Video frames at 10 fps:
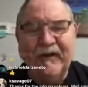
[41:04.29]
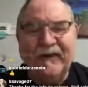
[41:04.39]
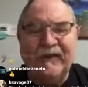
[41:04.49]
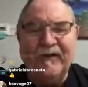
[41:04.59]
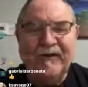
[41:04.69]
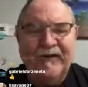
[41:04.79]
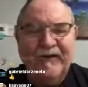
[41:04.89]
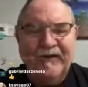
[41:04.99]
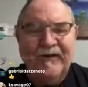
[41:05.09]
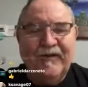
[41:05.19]
I'm 40."
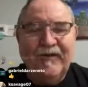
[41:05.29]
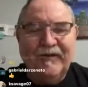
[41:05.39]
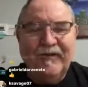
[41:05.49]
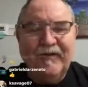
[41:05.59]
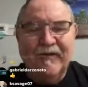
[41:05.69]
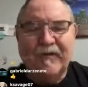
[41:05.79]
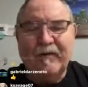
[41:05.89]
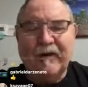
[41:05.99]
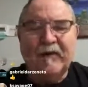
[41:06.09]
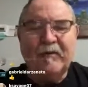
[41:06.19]
And I
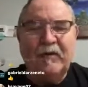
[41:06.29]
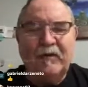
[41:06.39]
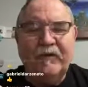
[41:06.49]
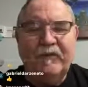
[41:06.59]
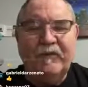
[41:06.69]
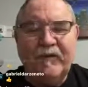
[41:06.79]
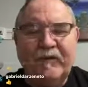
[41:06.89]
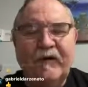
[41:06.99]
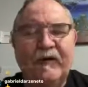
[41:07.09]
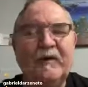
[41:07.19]
get guys saying,
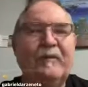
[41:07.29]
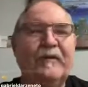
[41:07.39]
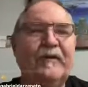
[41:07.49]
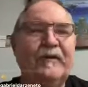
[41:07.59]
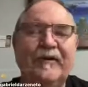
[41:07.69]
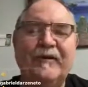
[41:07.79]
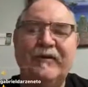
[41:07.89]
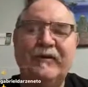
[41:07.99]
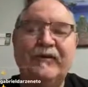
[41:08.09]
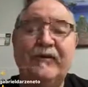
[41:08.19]
"Oh
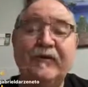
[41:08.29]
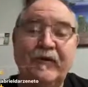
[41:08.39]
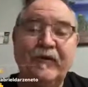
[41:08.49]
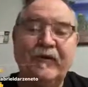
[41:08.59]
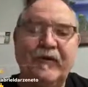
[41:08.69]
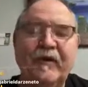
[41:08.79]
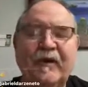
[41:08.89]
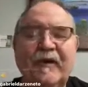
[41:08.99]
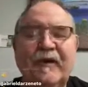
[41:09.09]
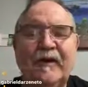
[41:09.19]
man, I'm old. I'm
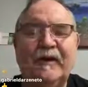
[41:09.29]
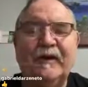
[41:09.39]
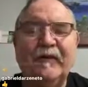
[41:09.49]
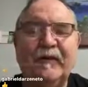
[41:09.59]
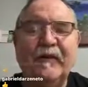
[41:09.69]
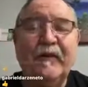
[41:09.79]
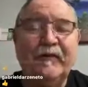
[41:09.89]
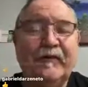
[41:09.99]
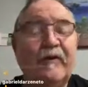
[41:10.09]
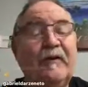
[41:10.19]
50." But you know
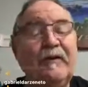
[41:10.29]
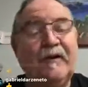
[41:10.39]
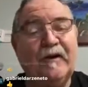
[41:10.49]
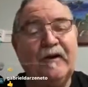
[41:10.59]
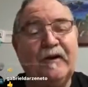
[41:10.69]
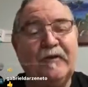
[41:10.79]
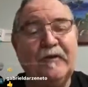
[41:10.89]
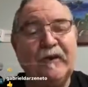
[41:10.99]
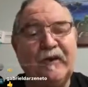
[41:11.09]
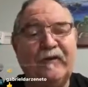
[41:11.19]
what? You're still surfing,
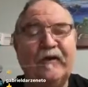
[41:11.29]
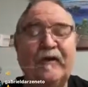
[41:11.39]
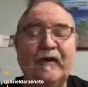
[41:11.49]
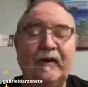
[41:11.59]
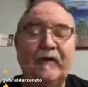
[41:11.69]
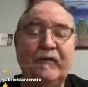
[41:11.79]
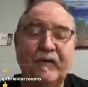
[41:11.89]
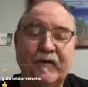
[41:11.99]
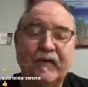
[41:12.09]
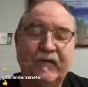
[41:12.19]
and if you want to
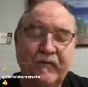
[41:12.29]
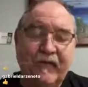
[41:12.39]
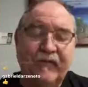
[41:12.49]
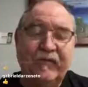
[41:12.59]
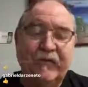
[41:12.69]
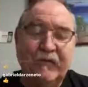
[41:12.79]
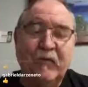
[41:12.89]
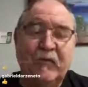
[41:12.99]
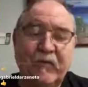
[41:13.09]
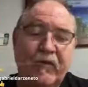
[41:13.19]
have fun, you got to
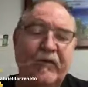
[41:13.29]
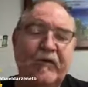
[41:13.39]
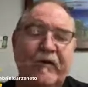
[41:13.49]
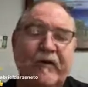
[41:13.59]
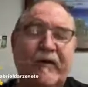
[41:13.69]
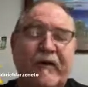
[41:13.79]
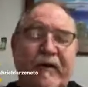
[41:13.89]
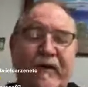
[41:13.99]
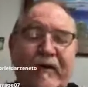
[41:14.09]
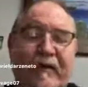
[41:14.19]
catch waves. If
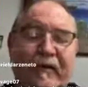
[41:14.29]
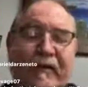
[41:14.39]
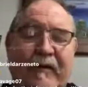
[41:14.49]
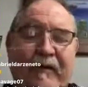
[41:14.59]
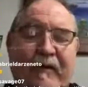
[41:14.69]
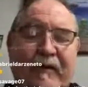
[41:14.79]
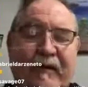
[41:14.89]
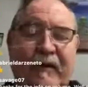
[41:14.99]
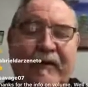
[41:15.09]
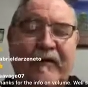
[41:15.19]
you want to catch waves, you
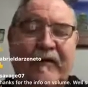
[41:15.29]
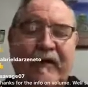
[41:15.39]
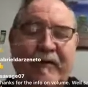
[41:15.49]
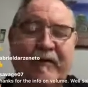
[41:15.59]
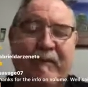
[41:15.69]
need more board.